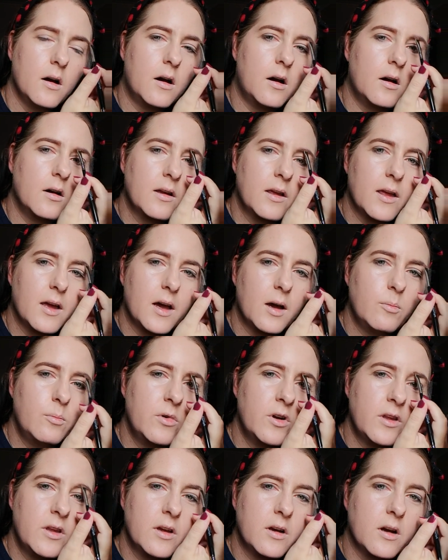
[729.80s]
On
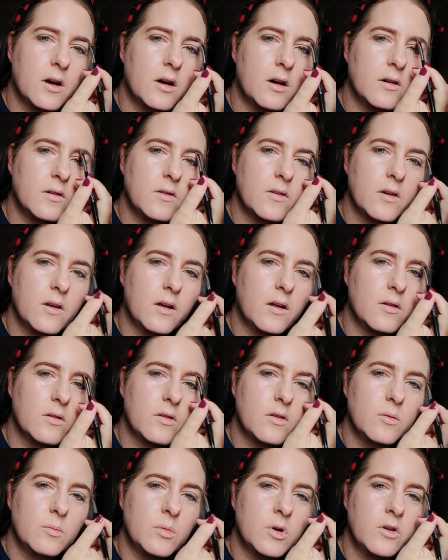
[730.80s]
camera you can't tell
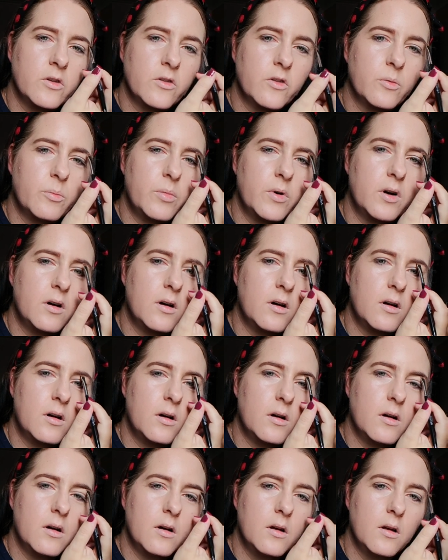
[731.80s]
so much,
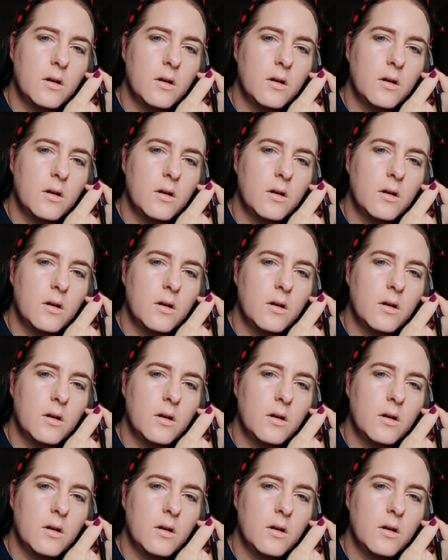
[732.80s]
but